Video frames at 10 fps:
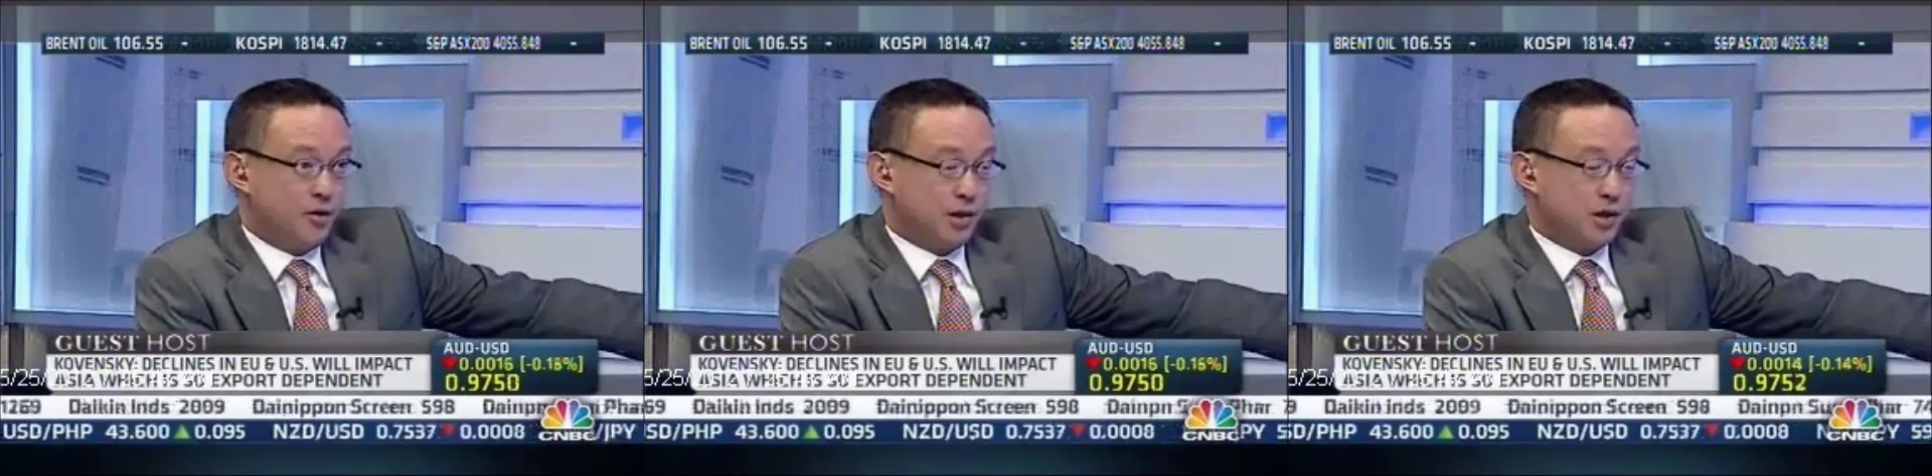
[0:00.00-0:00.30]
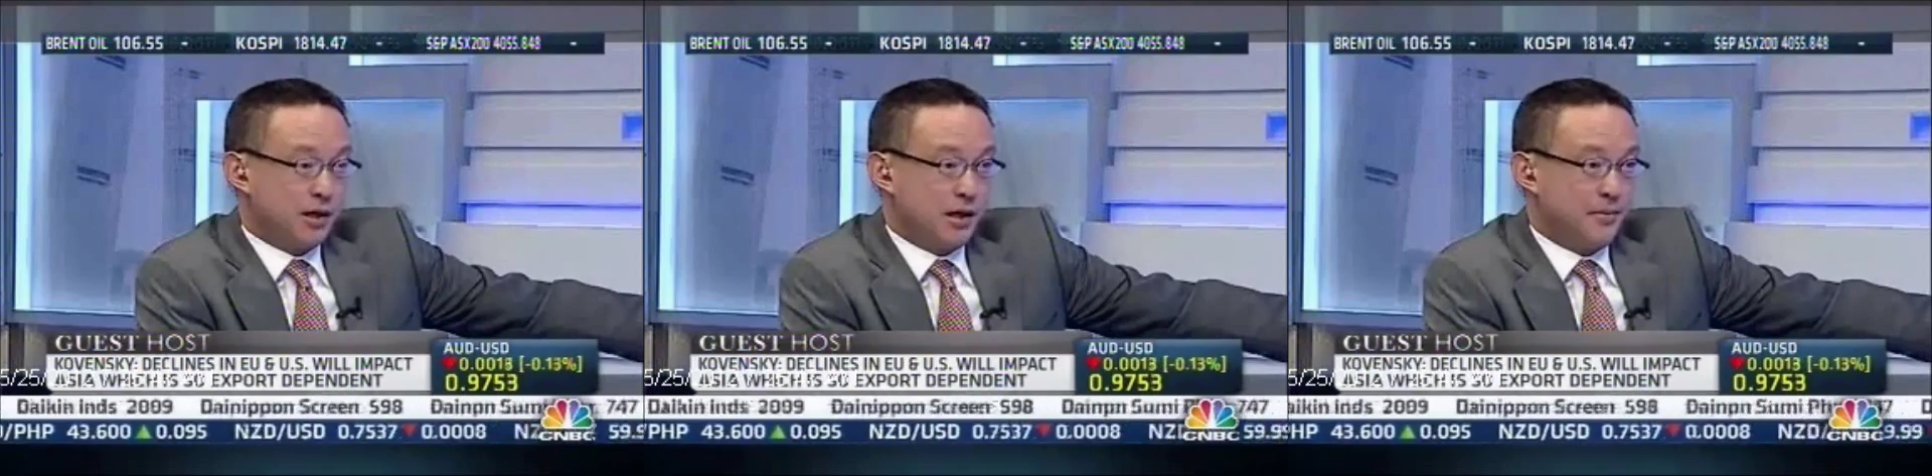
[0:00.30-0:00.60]
know, what's
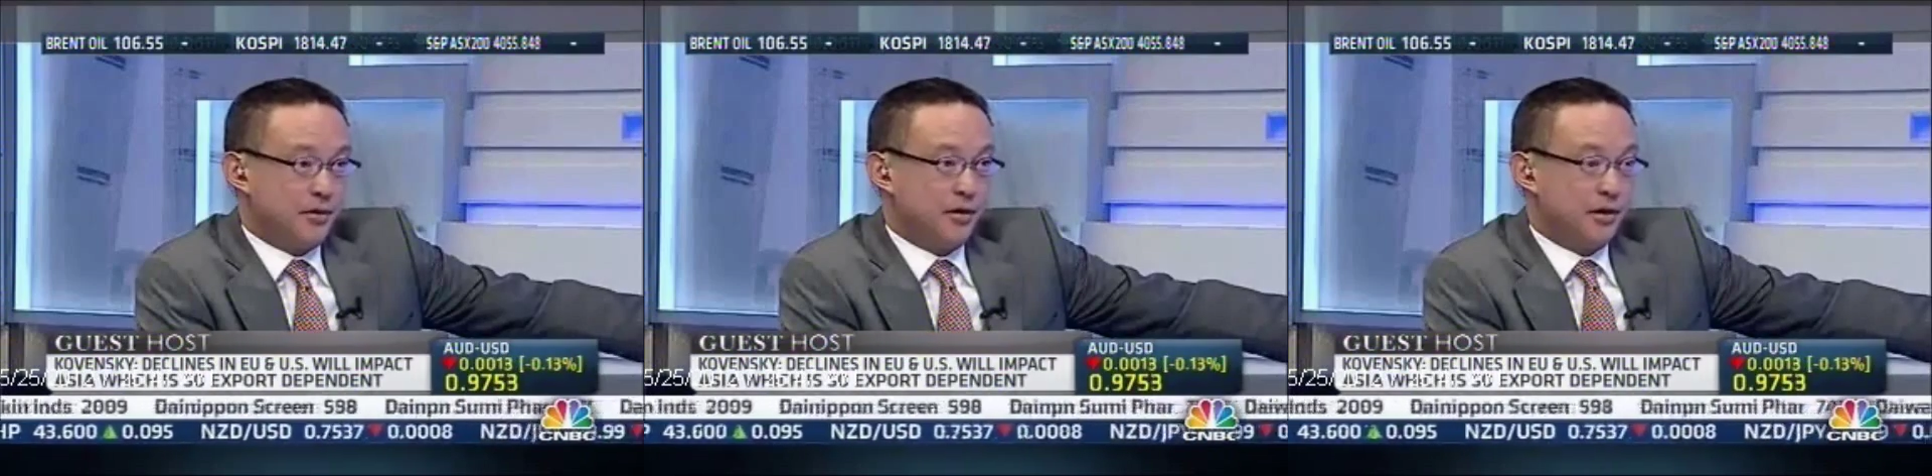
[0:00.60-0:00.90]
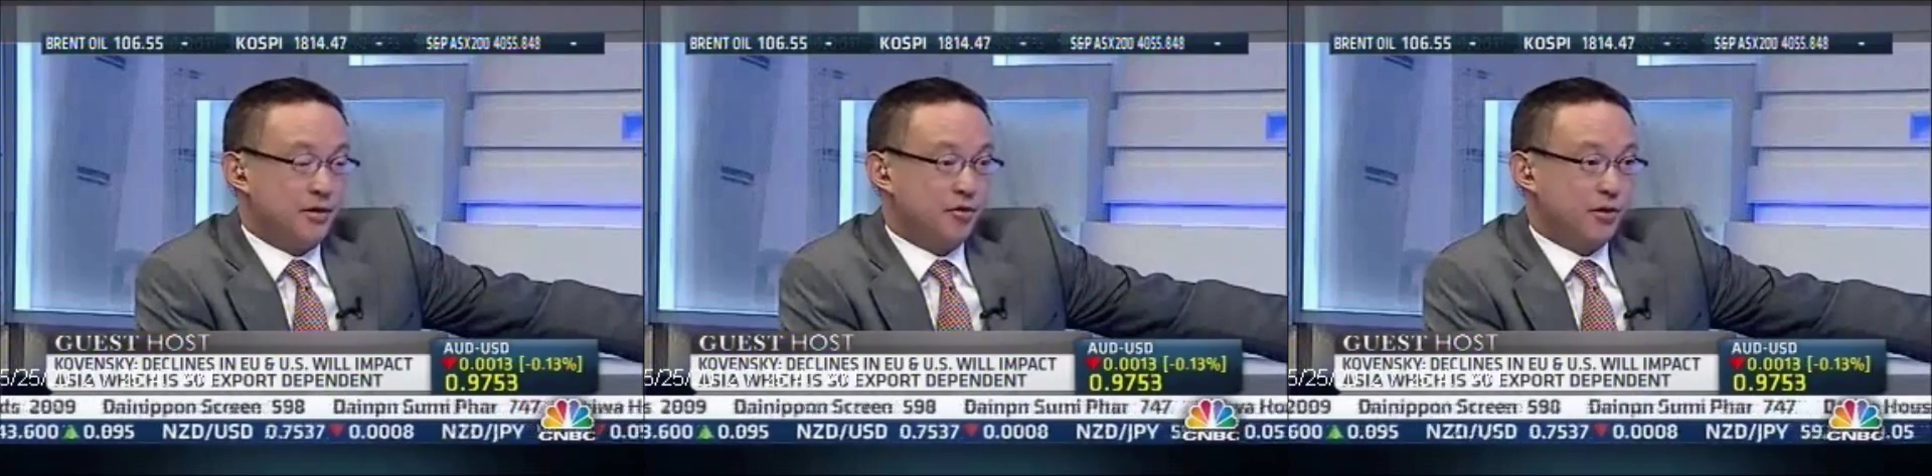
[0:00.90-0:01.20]
going to happen
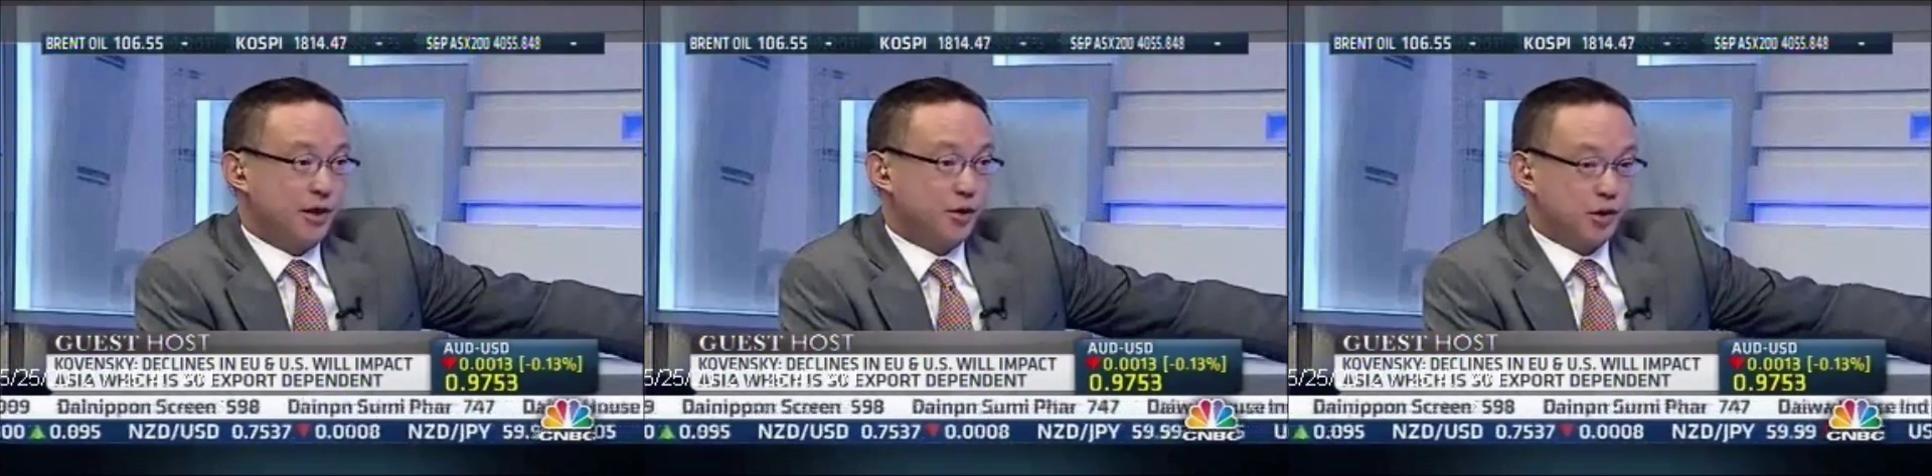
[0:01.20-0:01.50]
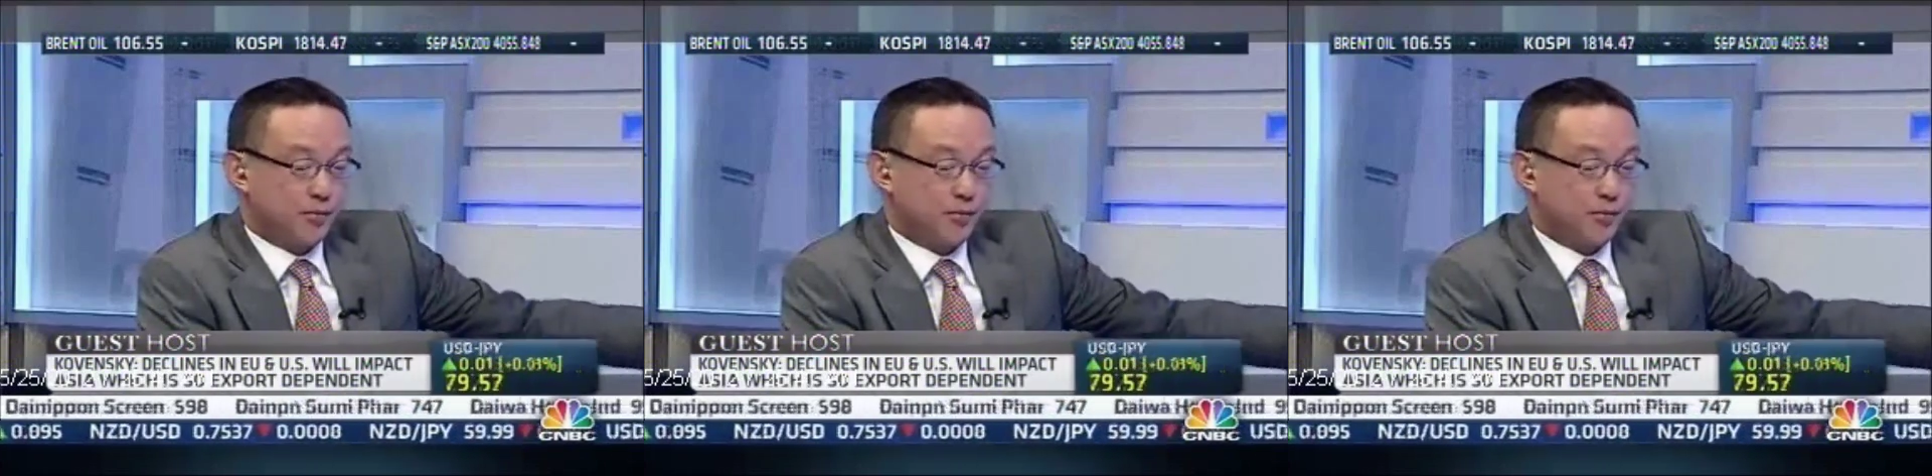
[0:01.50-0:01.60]
in their treasuries.